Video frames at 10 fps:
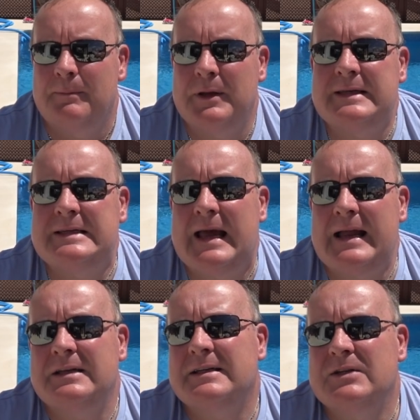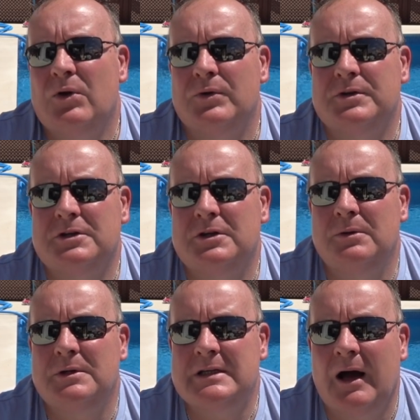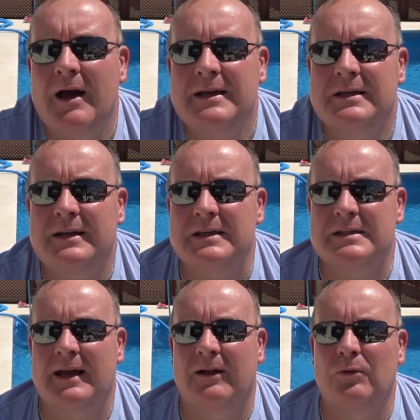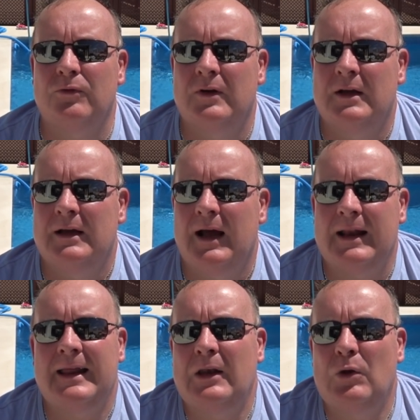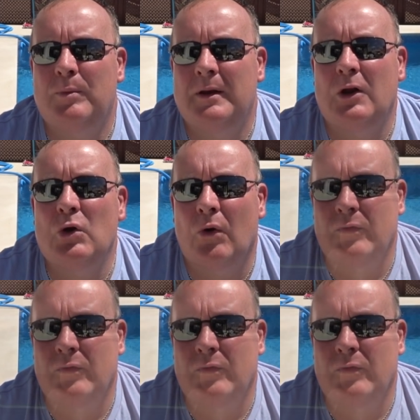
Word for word: but tends not to tighten itself and end up in a knot